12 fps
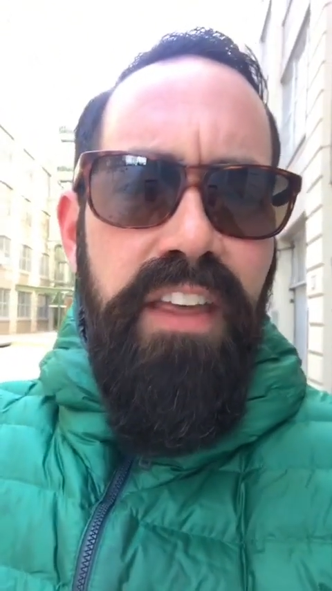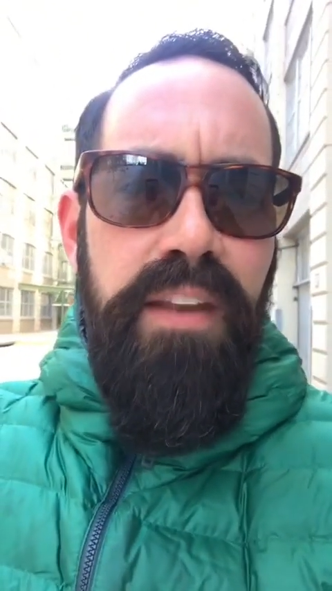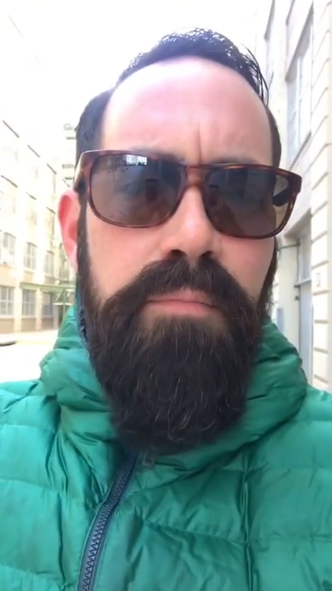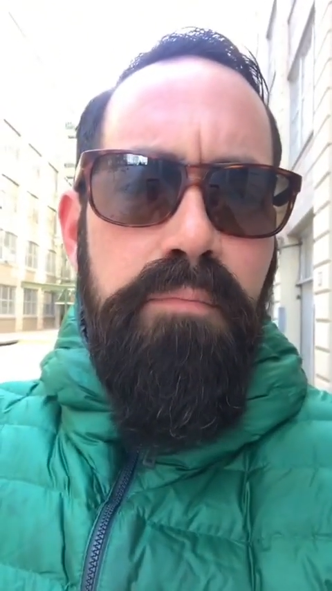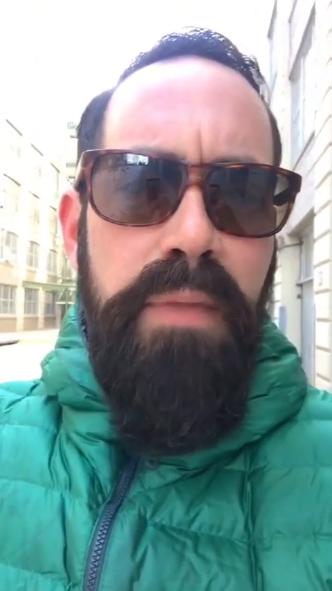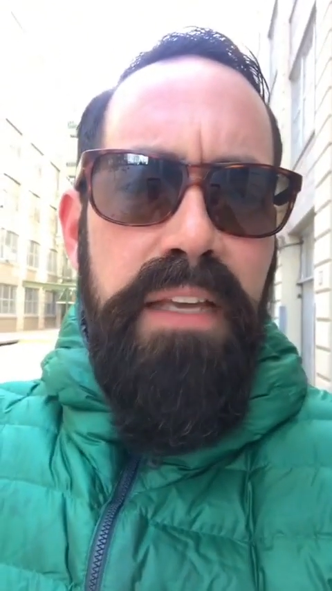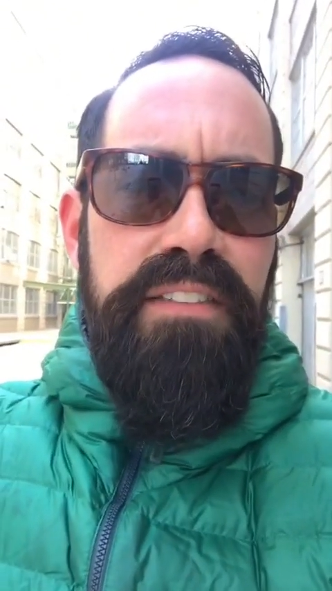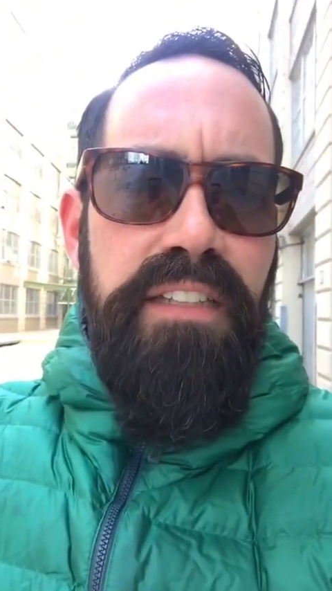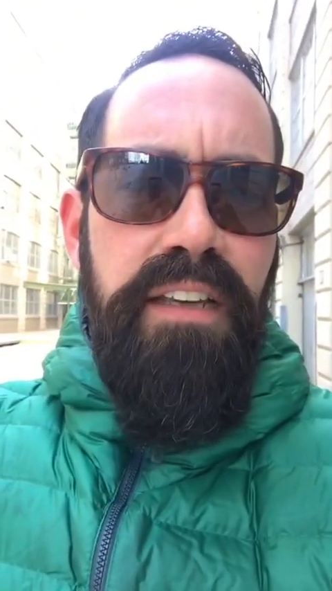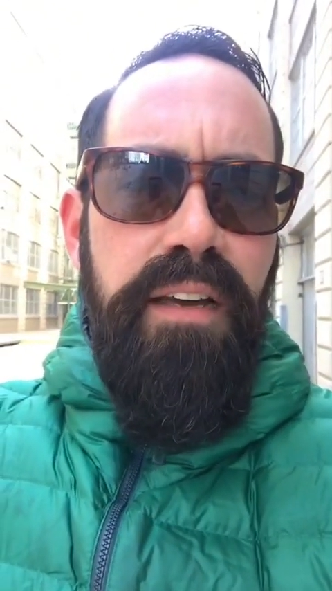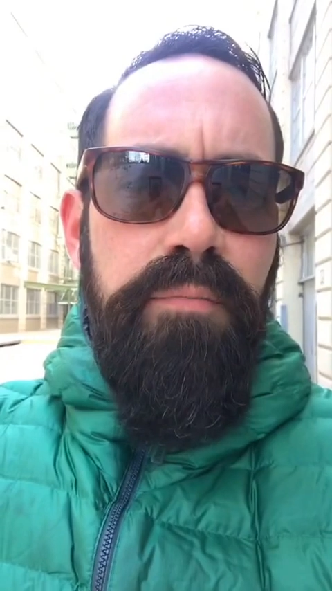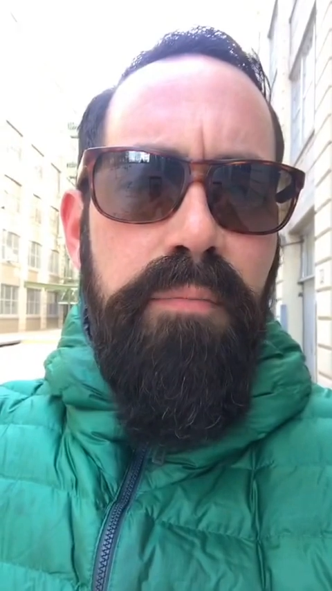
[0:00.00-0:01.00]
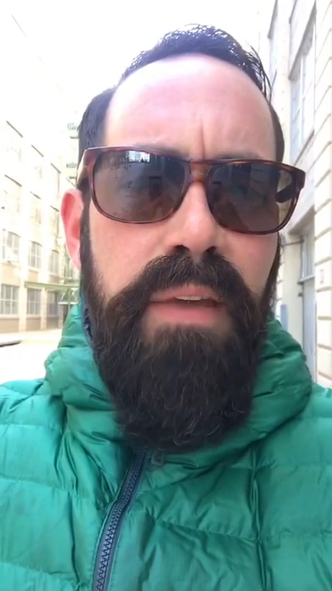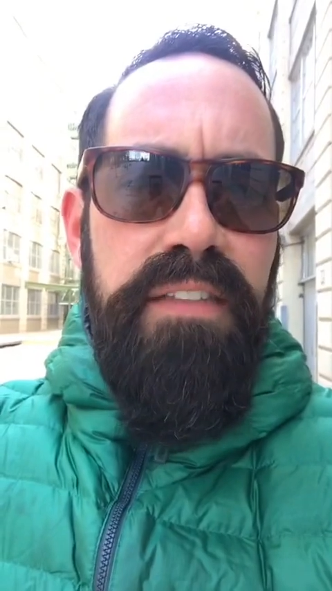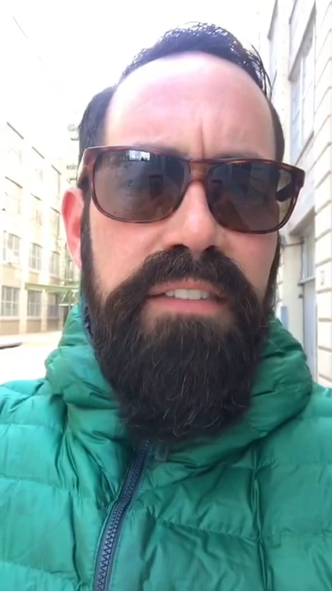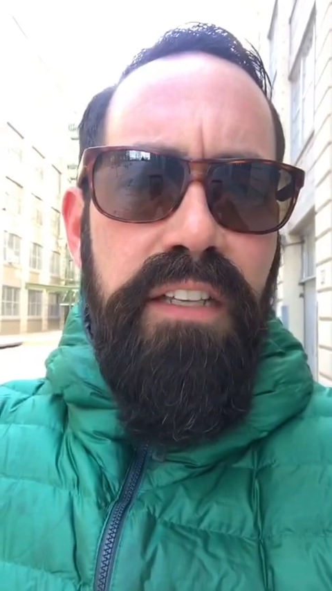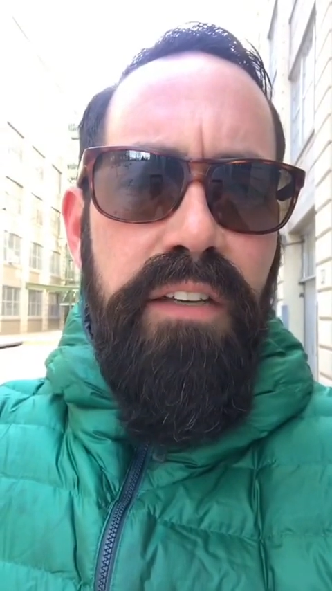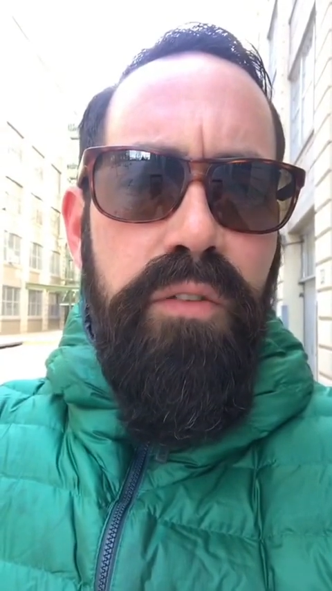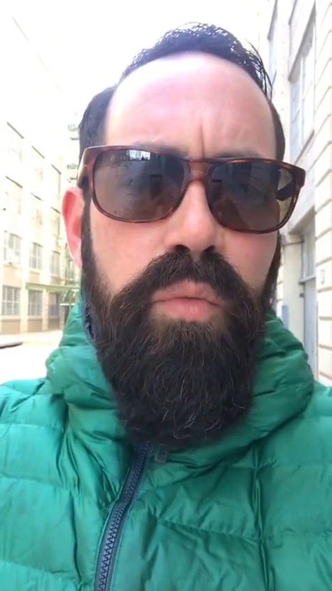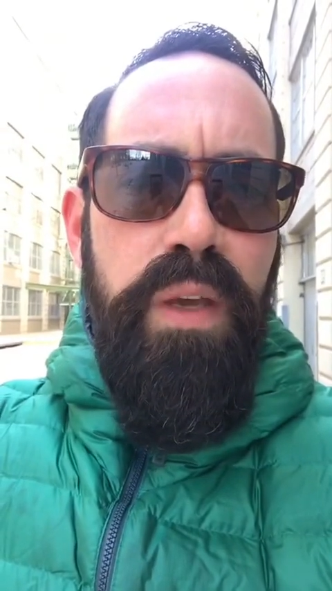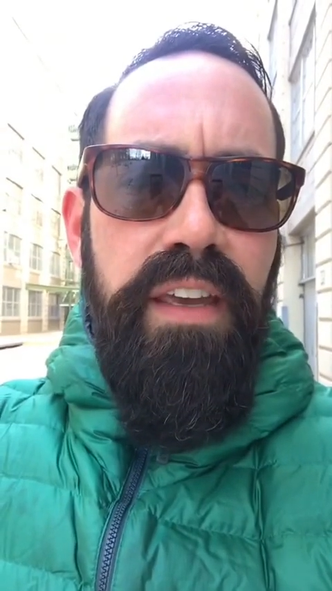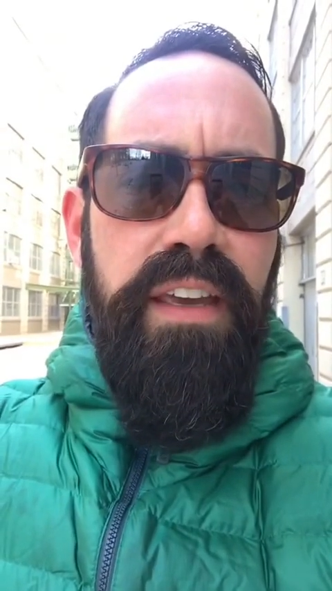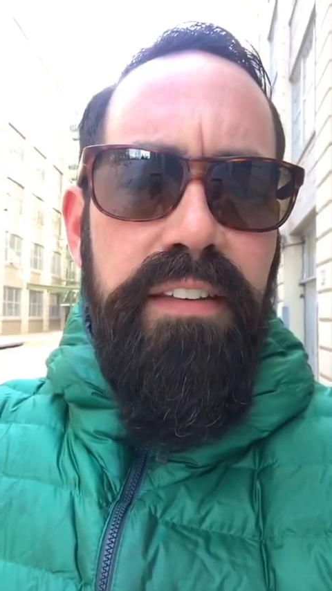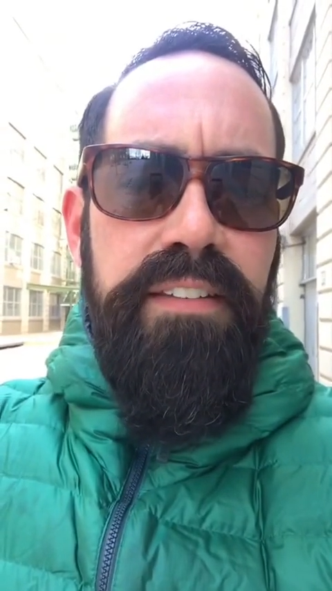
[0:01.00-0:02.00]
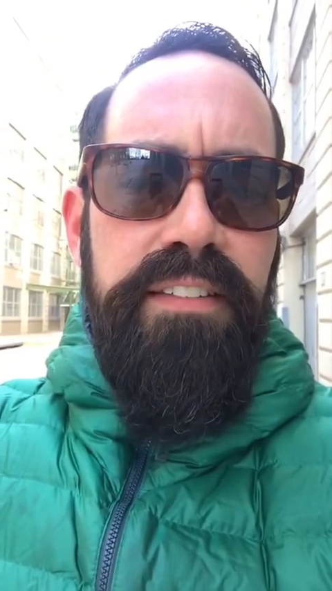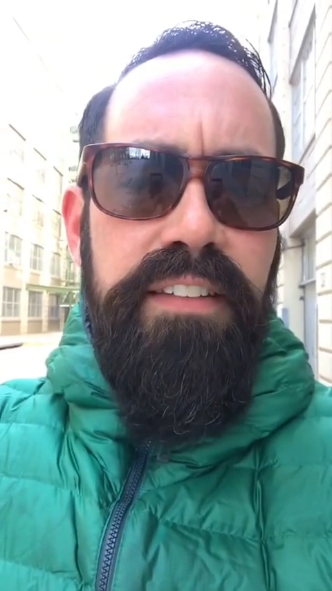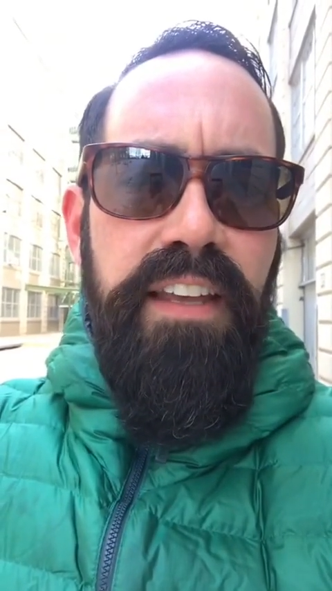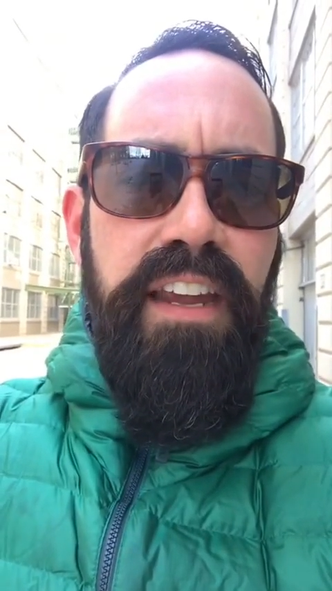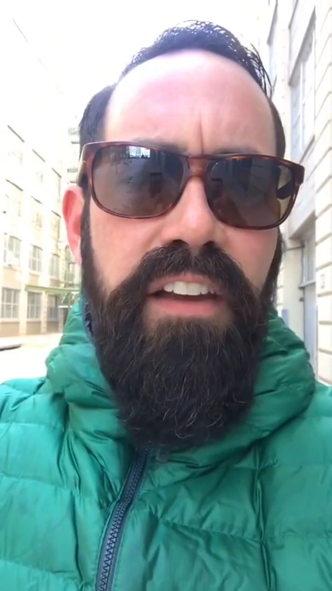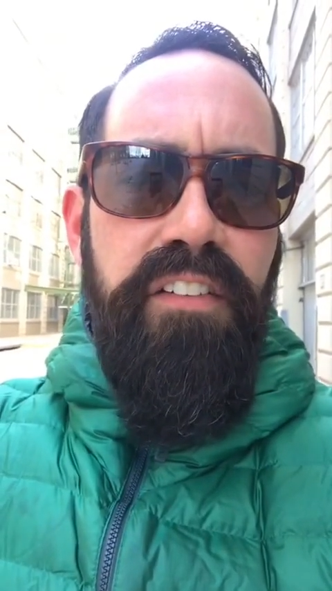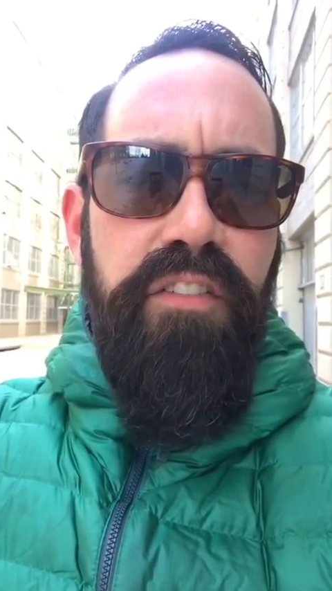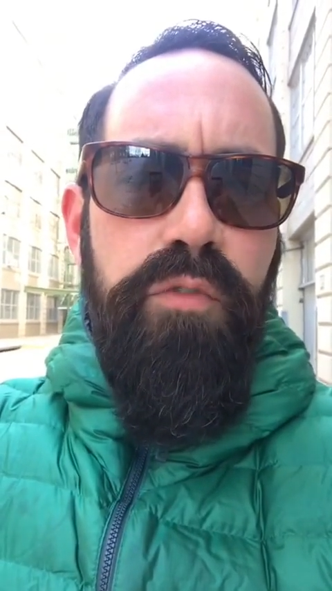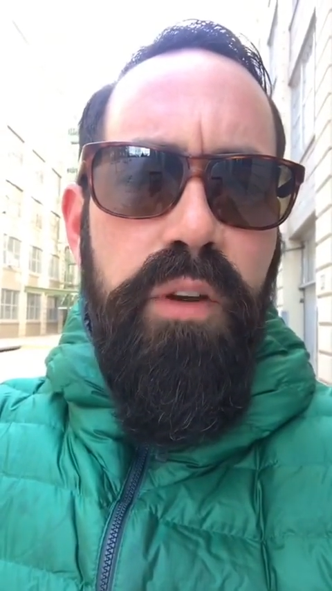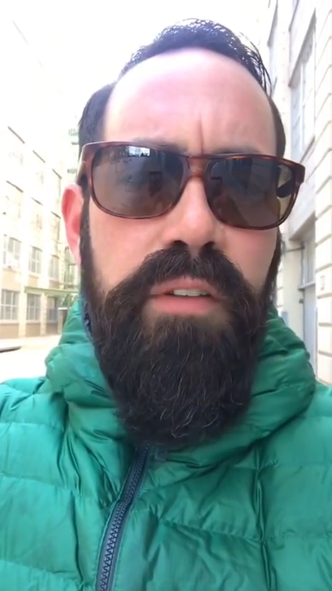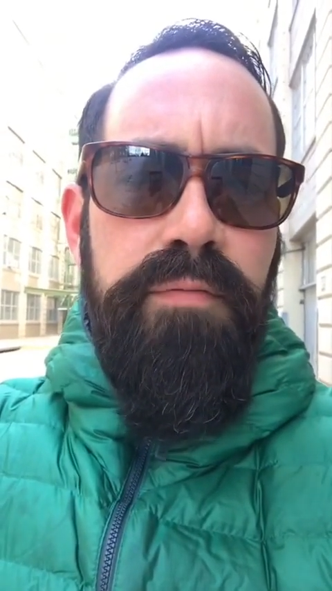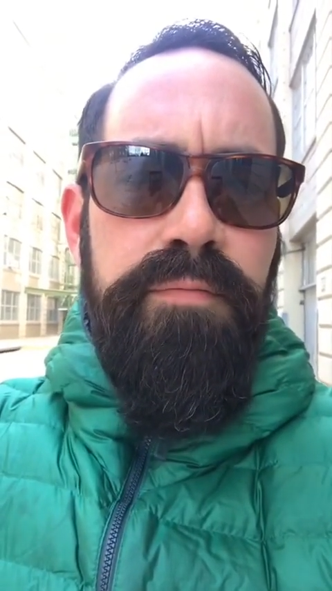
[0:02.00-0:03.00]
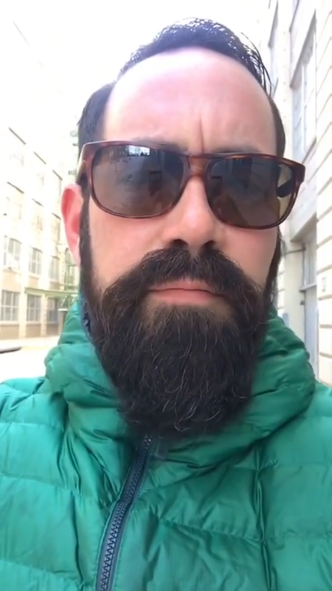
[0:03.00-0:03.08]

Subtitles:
an amazing weekend. Take care, everyone.